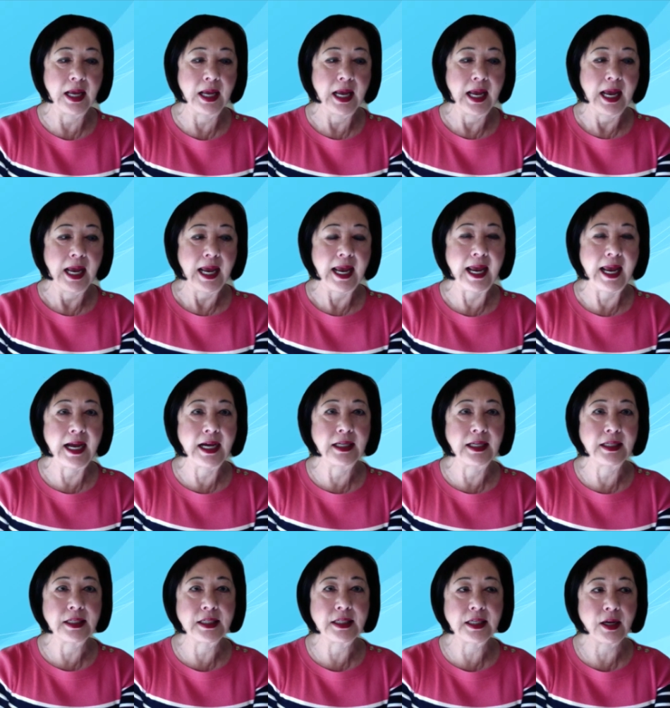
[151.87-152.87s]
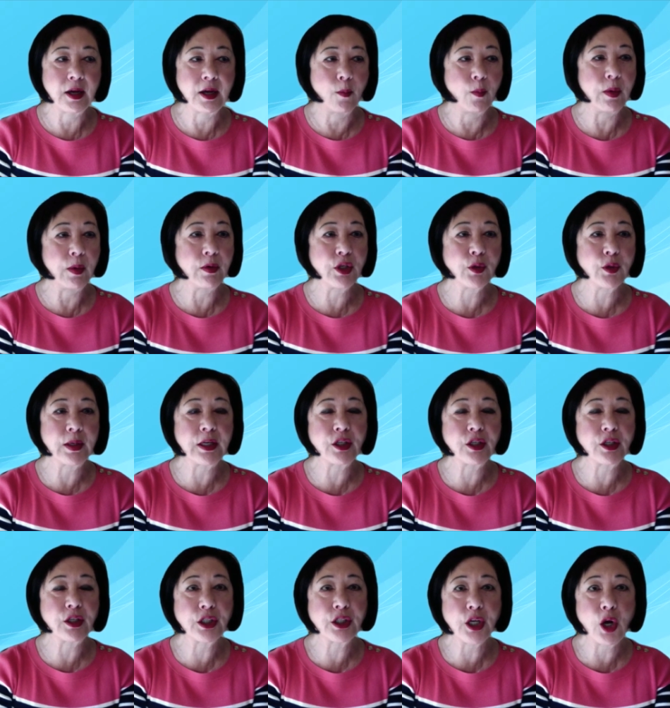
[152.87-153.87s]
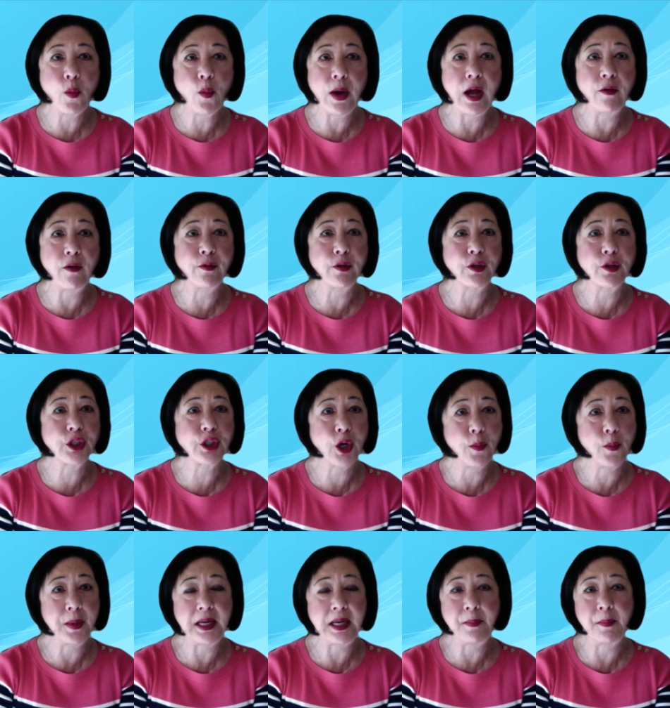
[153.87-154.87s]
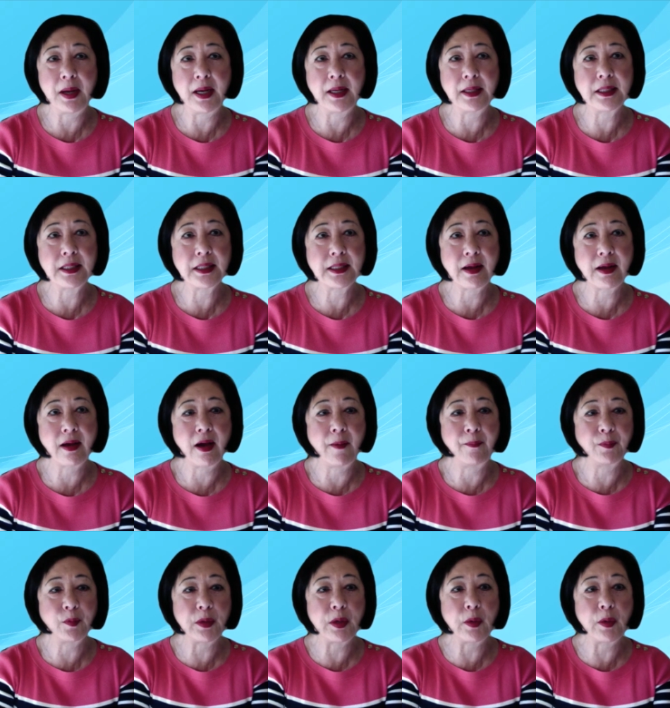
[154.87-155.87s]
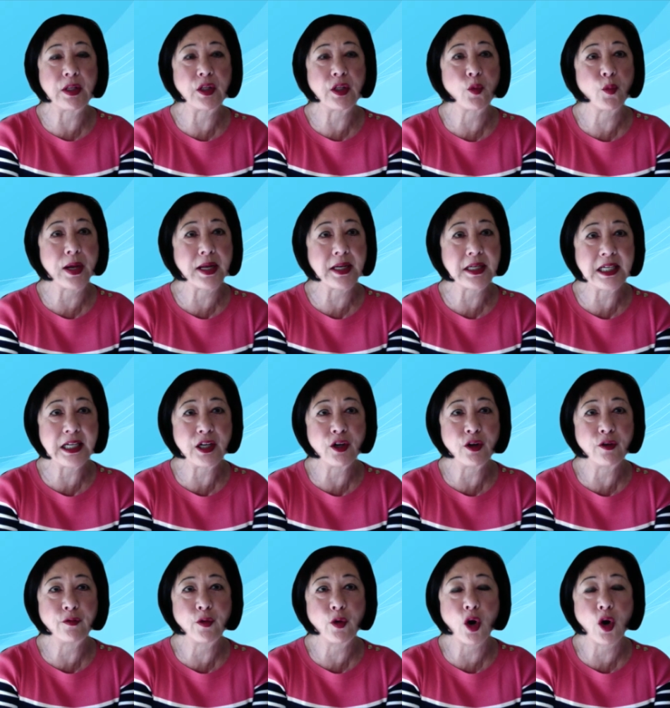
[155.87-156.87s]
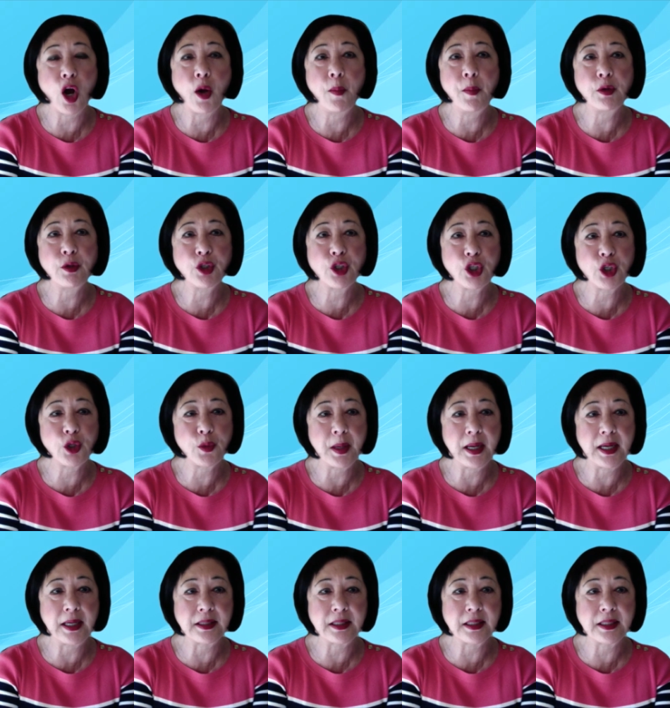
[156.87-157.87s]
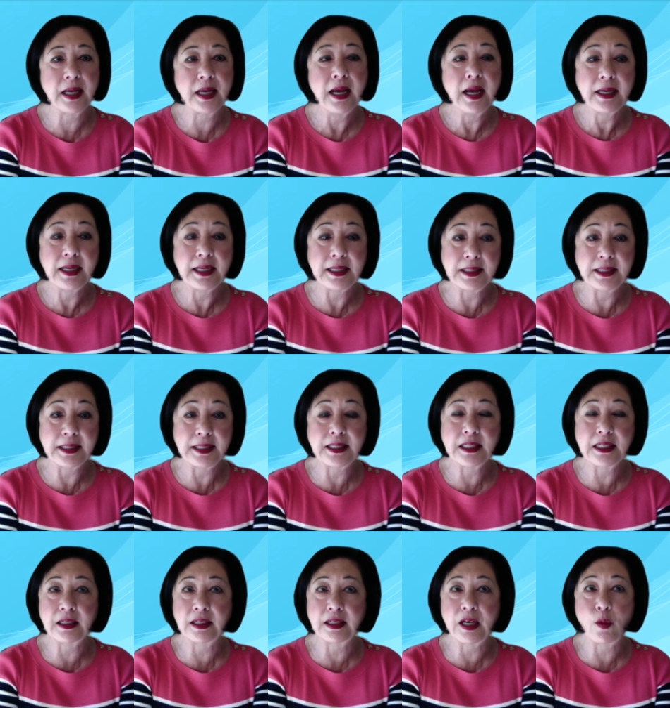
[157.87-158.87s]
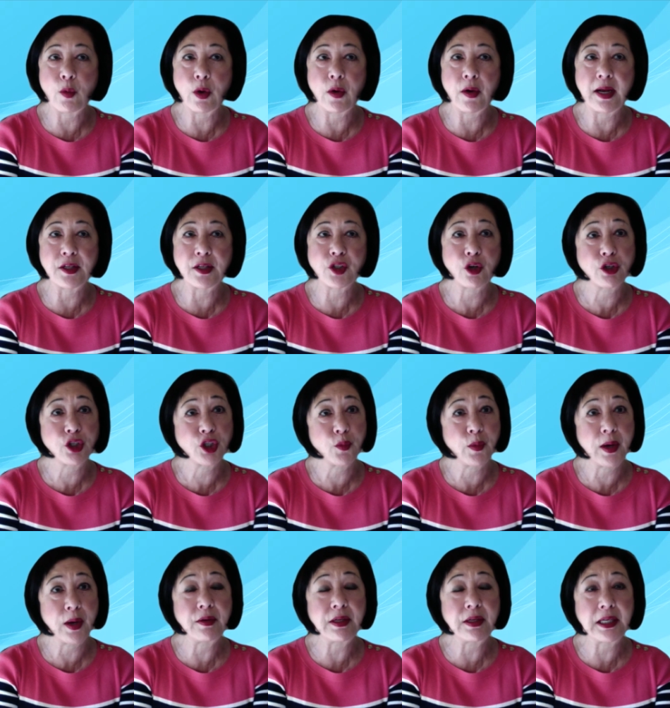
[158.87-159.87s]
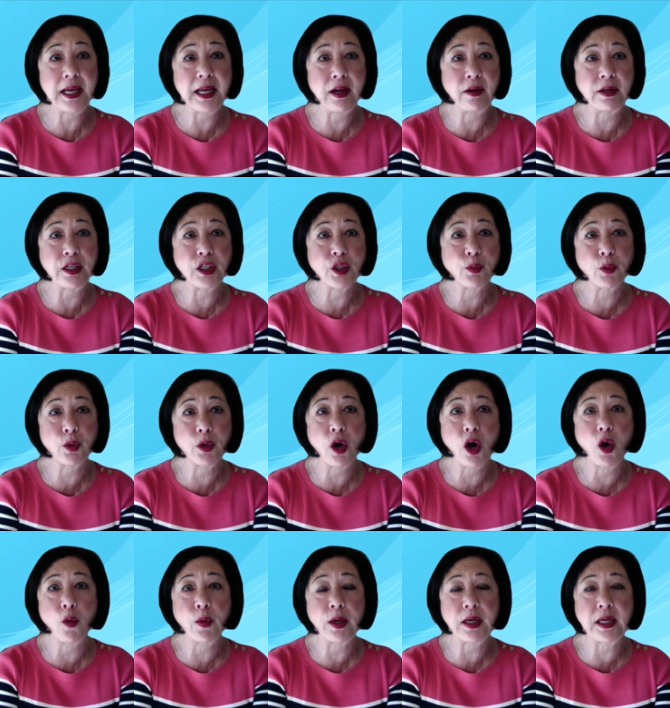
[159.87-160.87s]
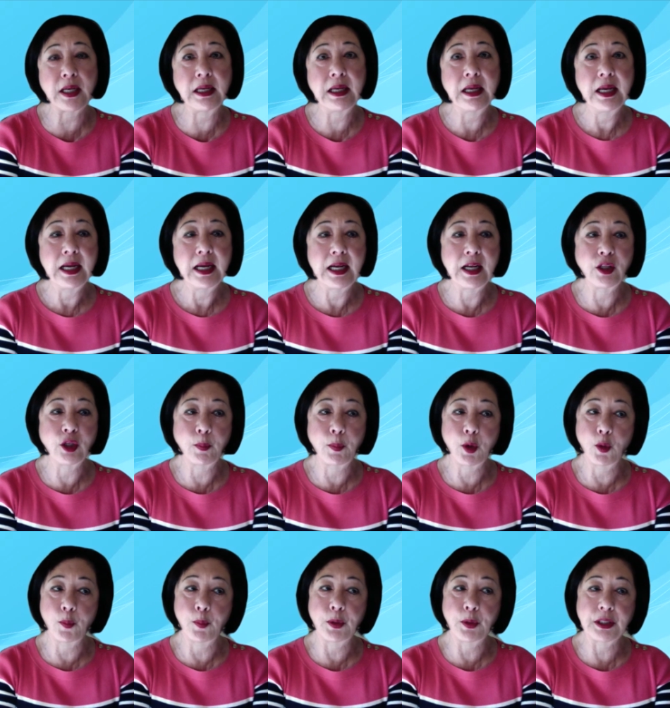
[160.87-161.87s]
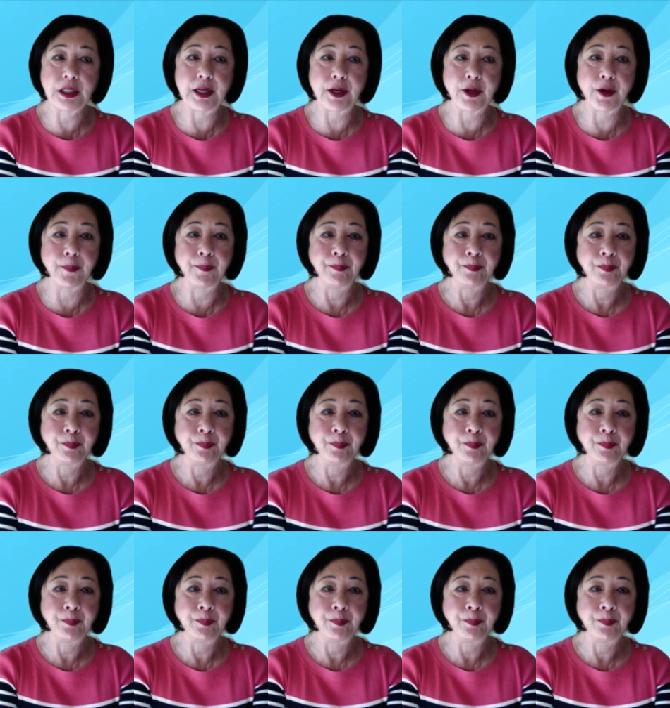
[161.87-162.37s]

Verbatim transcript: Right. And um, we were doing so well for so many months. Um, we were in the red tier for almost two months consistently, whereas our surrounding counties were already in the purple tier.